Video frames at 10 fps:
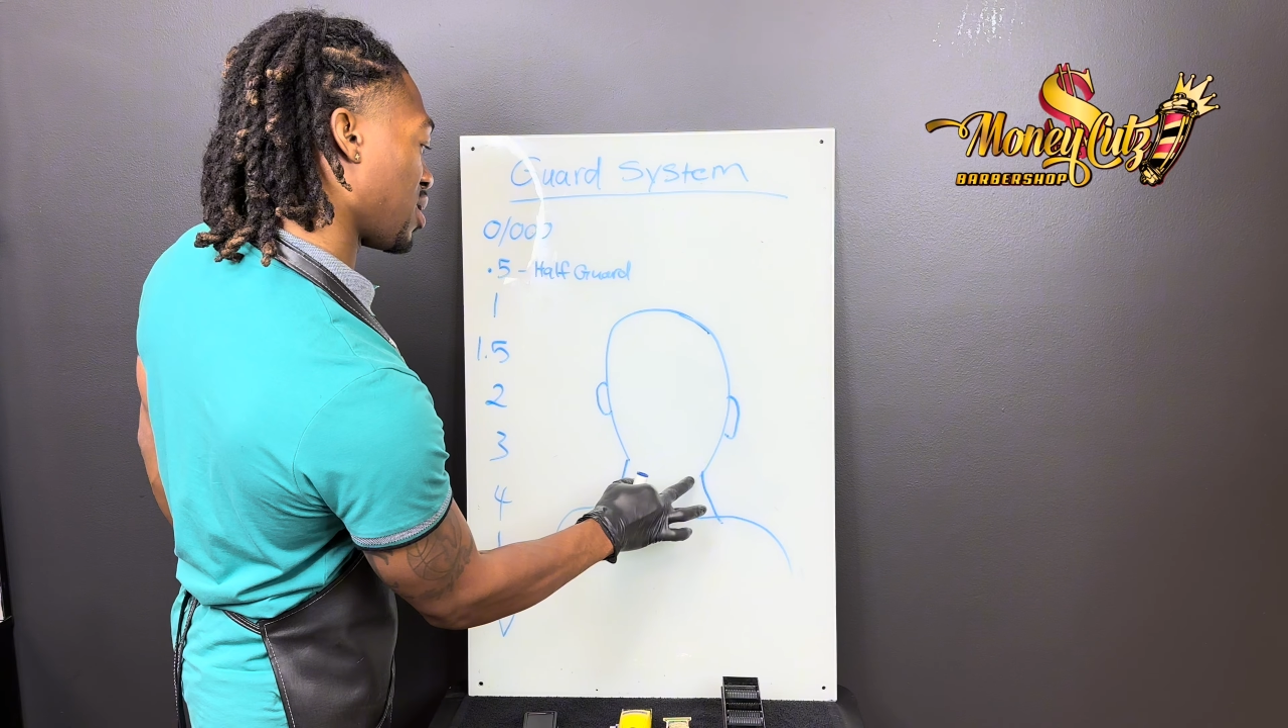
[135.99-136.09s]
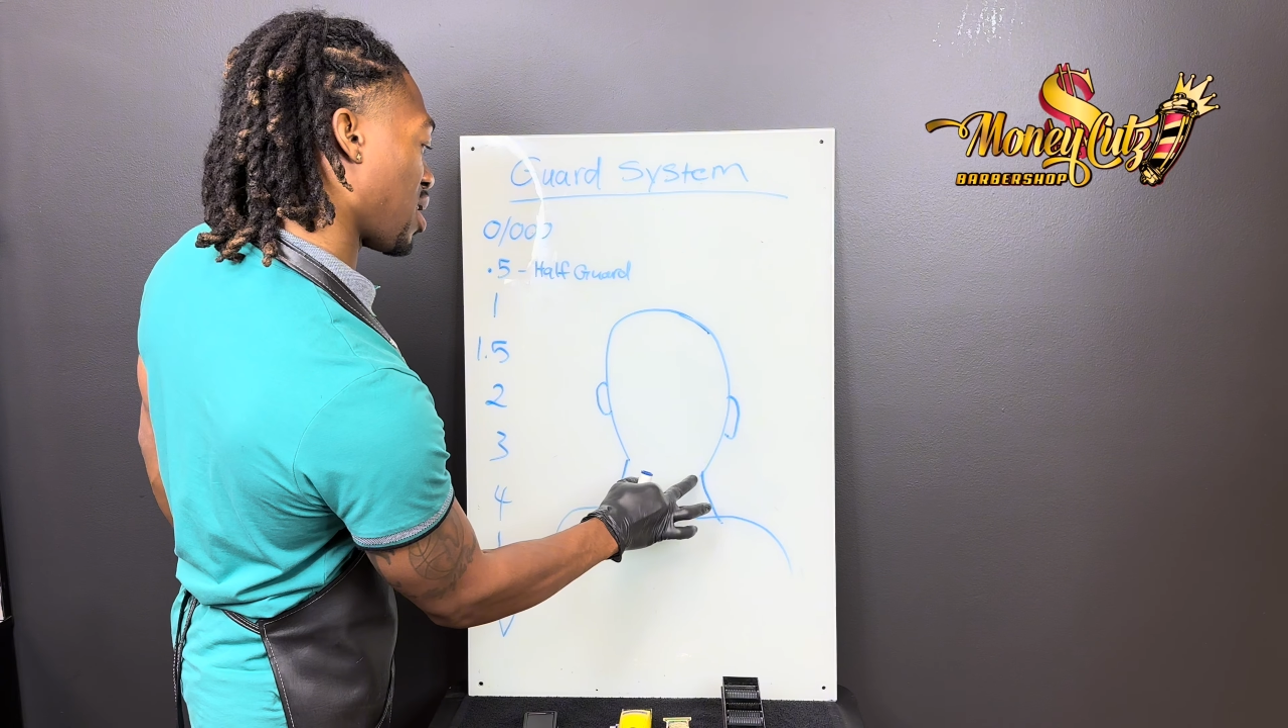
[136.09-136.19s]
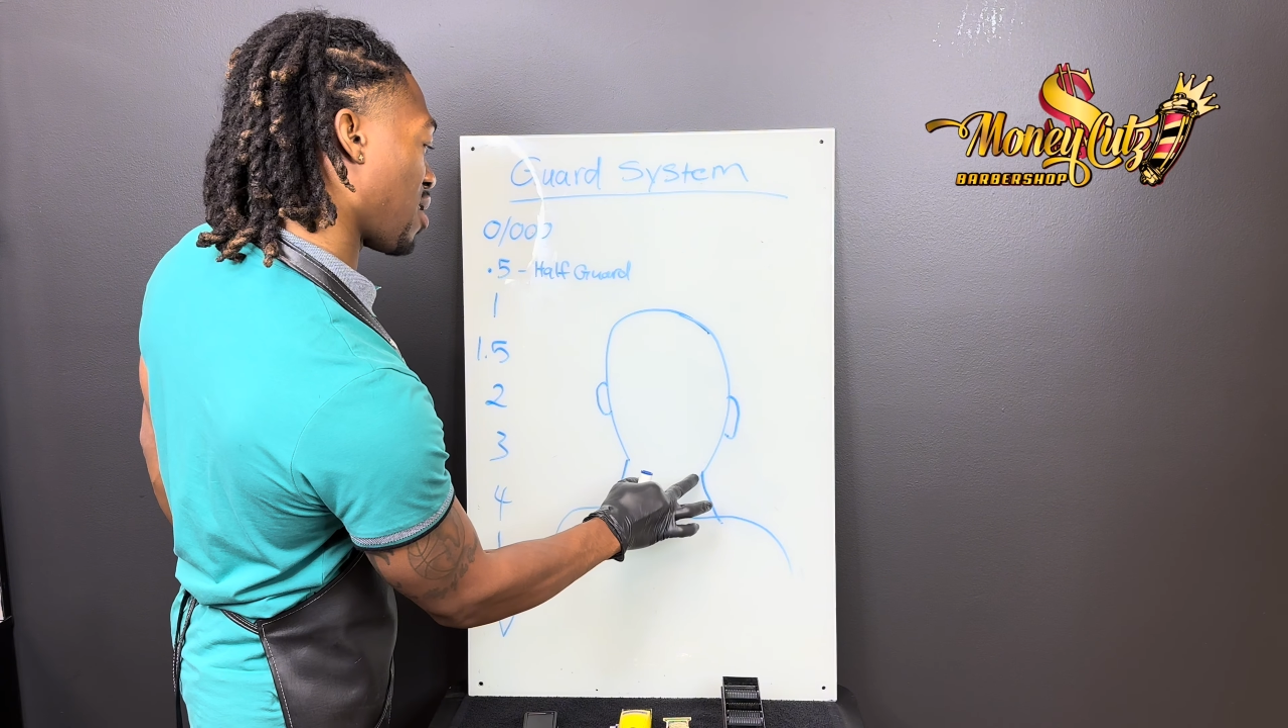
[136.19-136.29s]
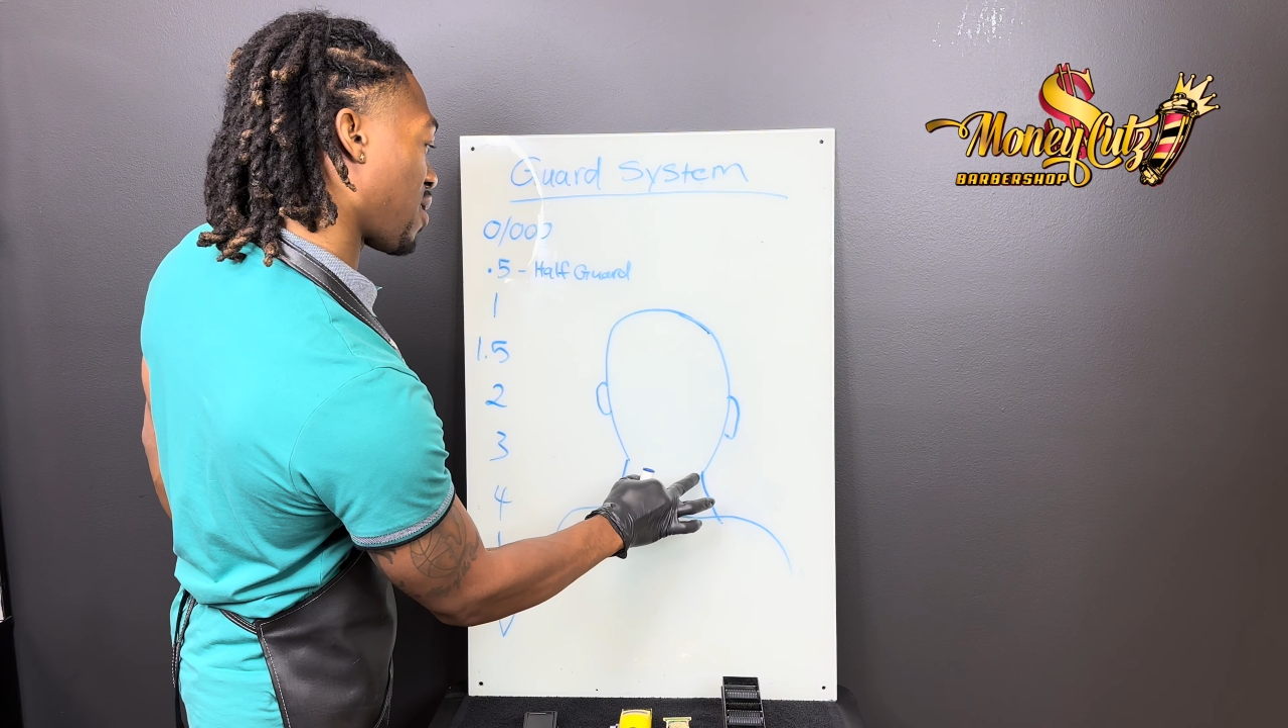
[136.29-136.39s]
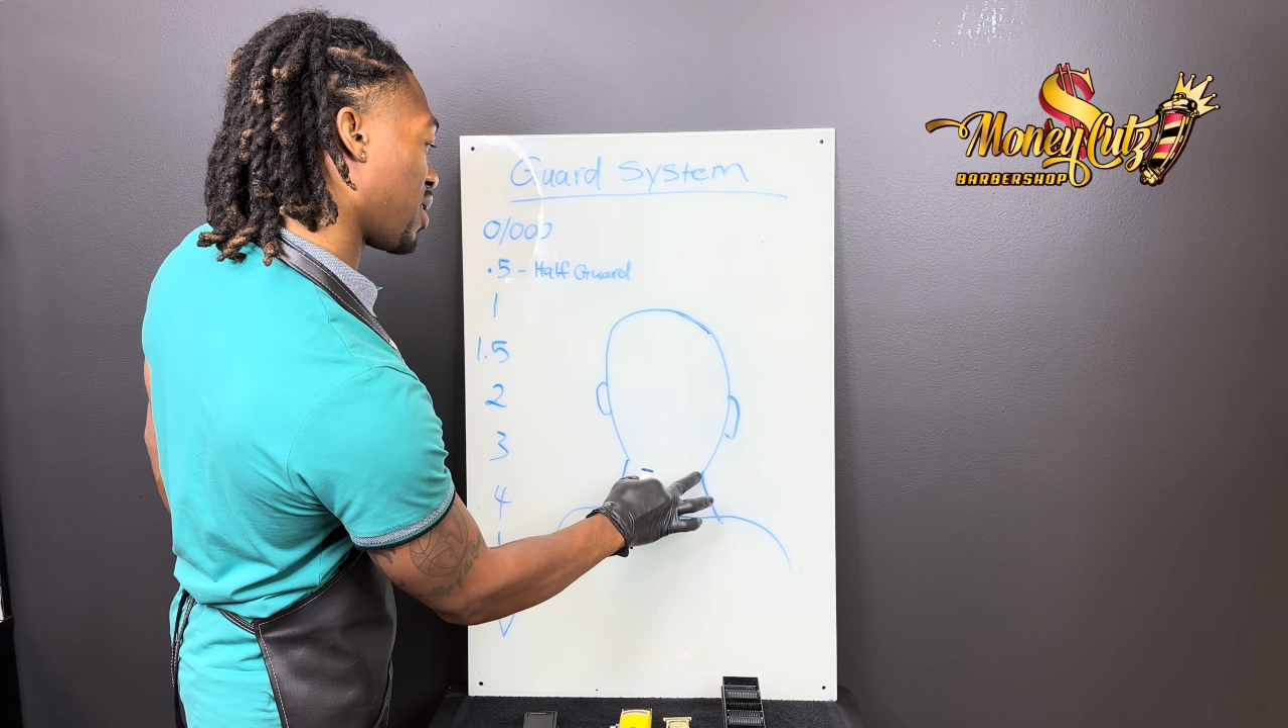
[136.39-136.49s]

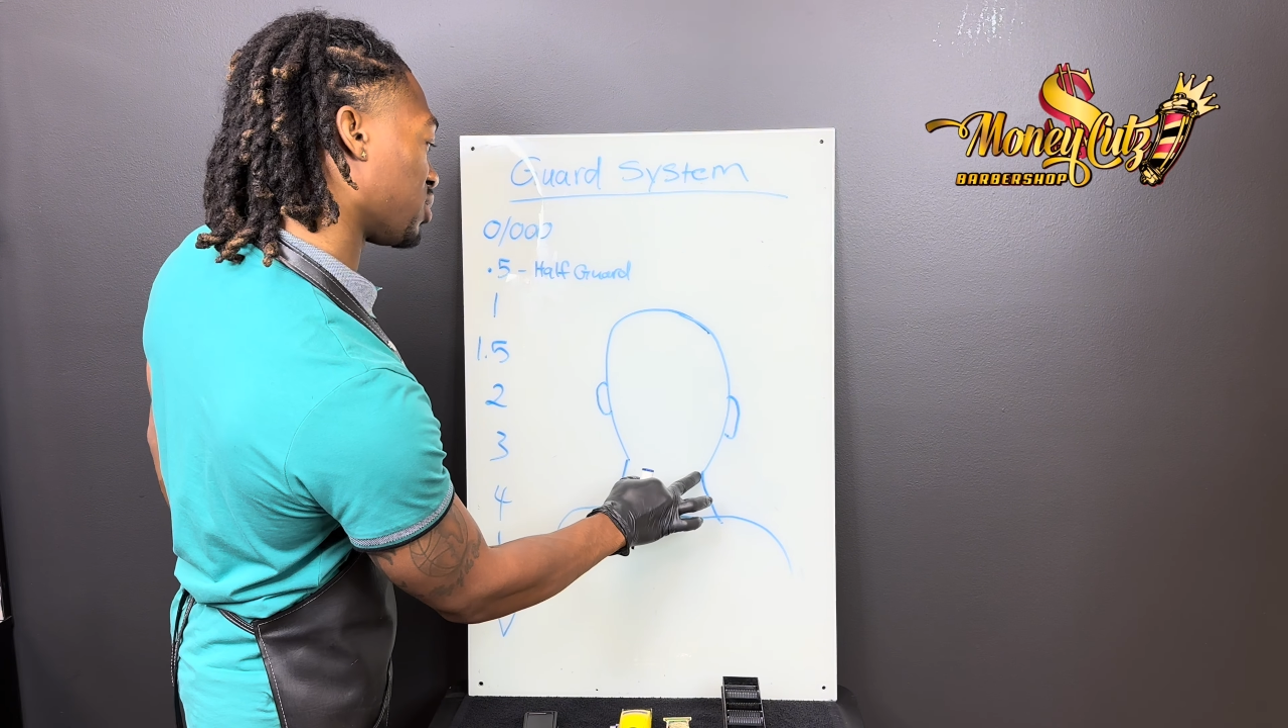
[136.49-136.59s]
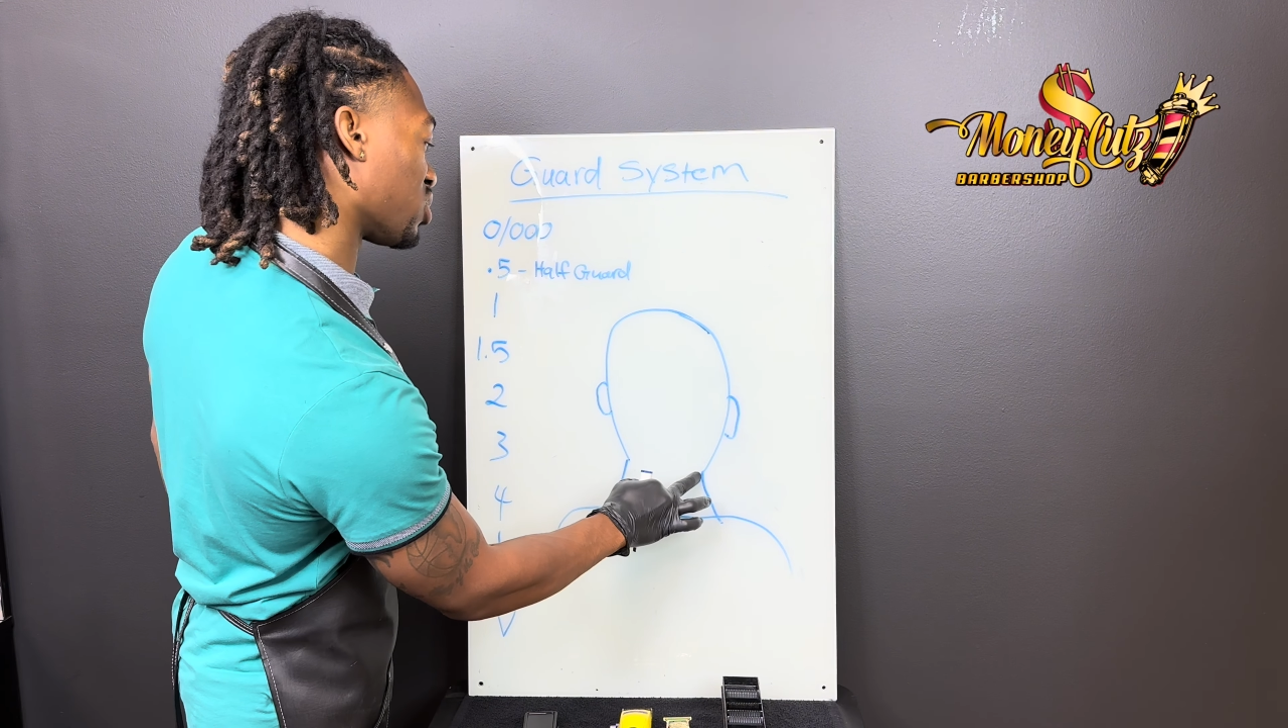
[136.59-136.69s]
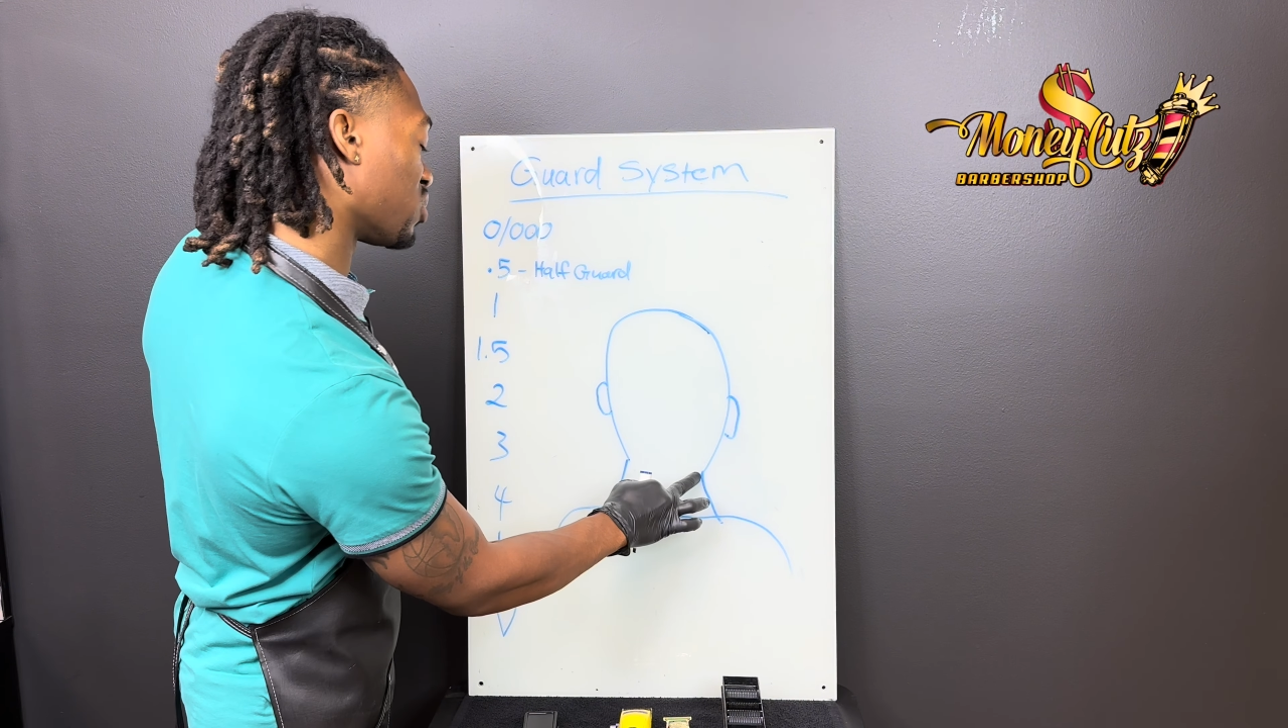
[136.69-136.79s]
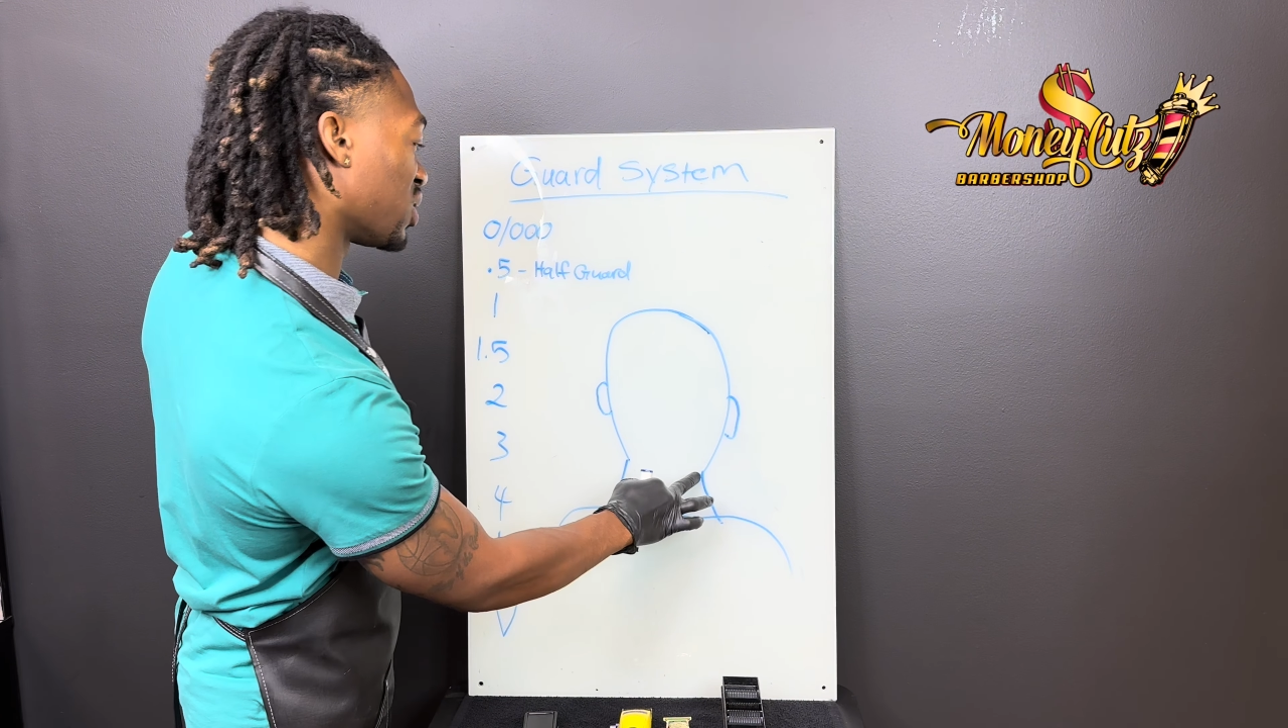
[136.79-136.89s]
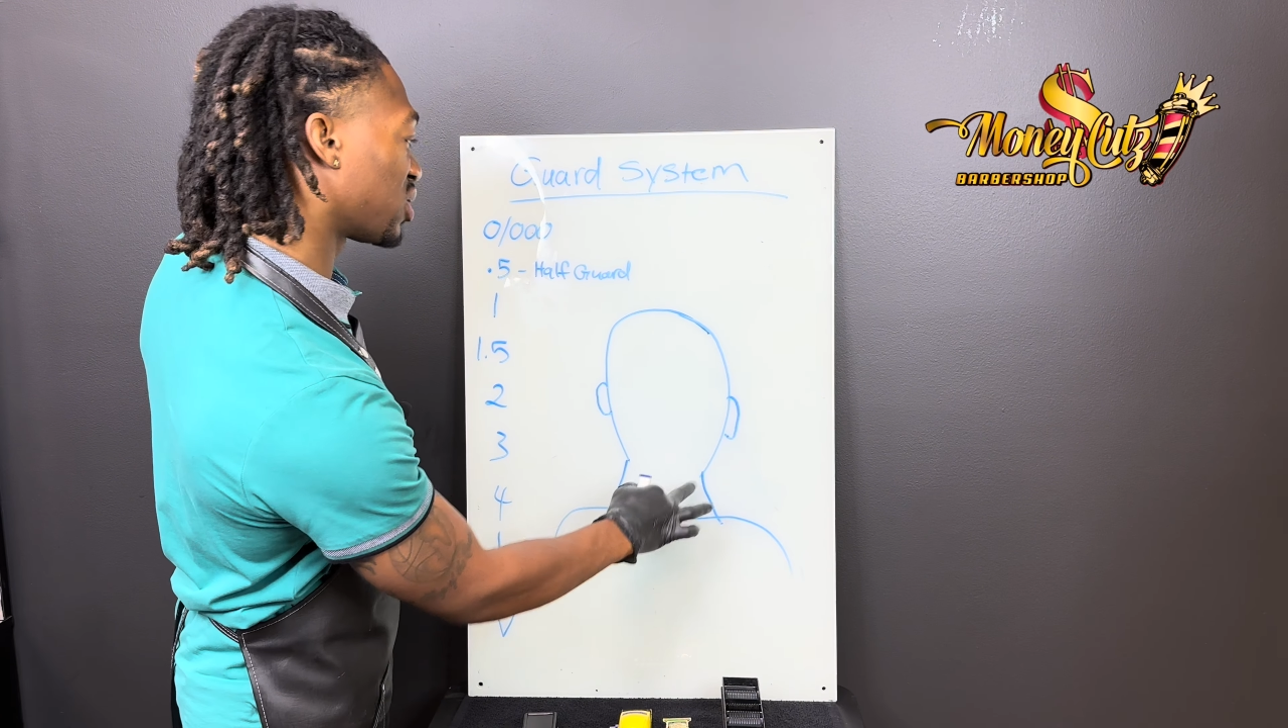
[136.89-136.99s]
All right. So this